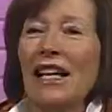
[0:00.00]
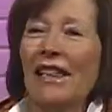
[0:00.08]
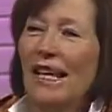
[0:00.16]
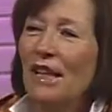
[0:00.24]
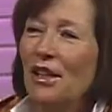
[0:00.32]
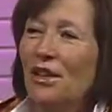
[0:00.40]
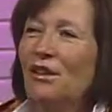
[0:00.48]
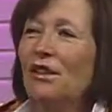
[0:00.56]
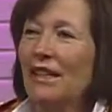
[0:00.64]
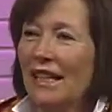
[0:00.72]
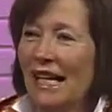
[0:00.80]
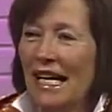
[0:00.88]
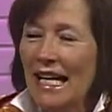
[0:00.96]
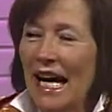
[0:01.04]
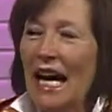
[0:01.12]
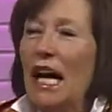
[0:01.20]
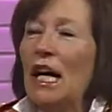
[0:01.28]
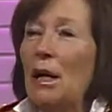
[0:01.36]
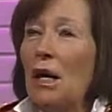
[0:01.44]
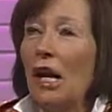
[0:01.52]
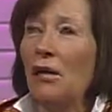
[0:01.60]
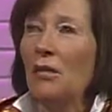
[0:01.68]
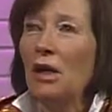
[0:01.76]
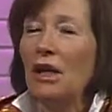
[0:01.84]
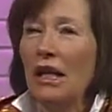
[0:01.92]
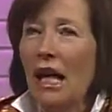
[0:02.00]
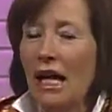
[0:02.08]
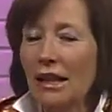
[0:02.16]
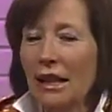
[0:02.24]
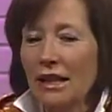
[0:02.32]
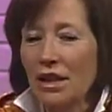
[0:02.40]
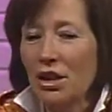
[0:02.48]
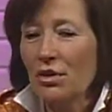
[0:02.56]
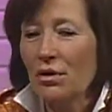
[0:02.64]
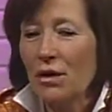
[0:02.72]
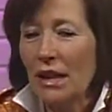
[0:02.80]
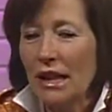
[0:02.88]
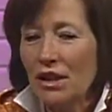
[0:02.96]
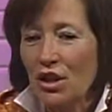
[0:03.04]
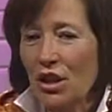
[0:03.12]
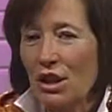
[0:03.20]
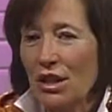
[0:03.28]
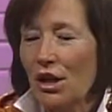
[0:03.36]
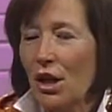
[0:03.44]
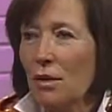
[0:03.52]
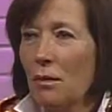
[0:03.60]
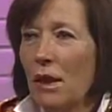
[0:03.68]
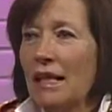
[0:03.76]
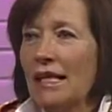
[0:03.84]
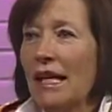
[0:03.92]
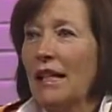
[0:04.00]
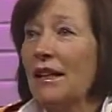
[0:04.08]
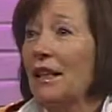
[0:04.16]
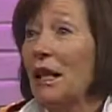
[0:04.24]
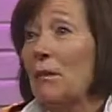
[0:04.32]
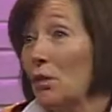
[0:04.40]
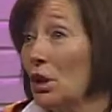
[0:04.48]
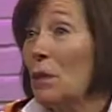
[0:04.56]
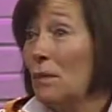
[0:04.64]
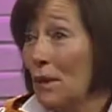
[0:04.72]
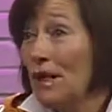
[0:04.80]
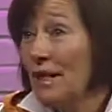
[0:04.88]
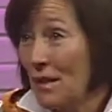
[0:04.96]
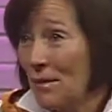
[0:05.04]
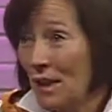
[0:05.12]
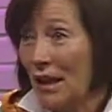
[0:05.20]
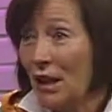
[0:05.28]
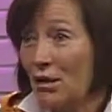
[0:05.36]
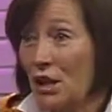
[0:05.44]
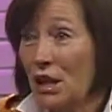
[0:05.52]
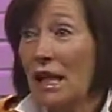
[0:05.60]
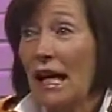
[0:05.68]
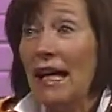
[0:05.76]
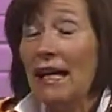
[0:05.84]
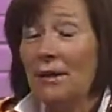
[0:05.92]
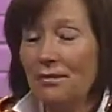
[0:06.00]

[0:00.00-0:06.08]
Thank you. Well, I'd like to uh, just start by saying that I'm really pleased to be here today,